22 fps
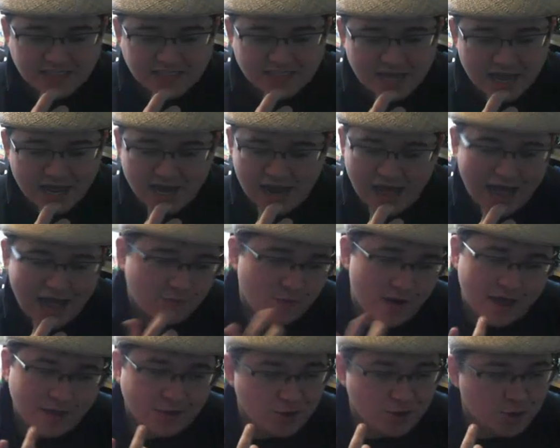said I'd
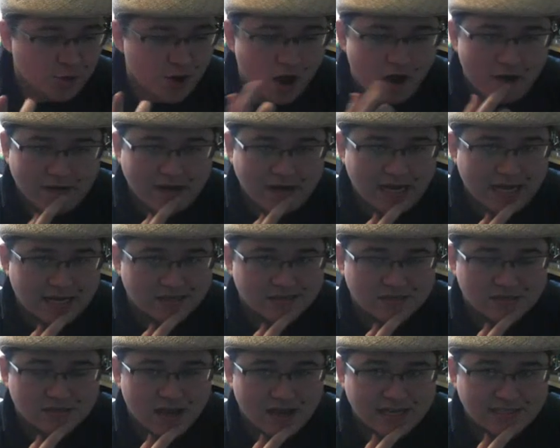rather you not.
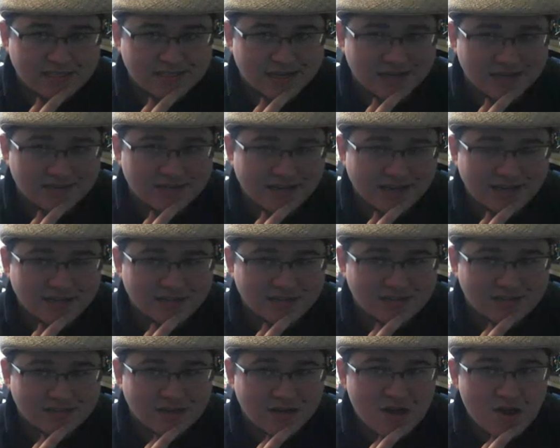It's uh, he says like
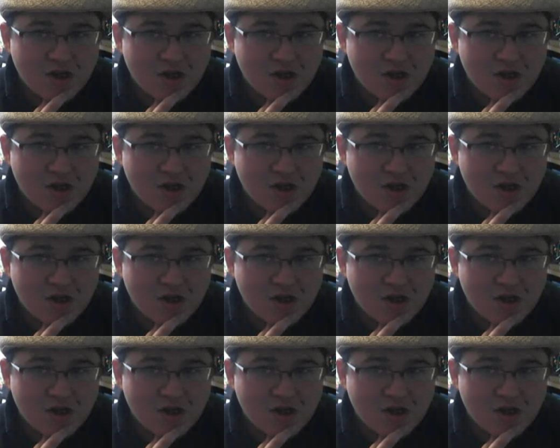it's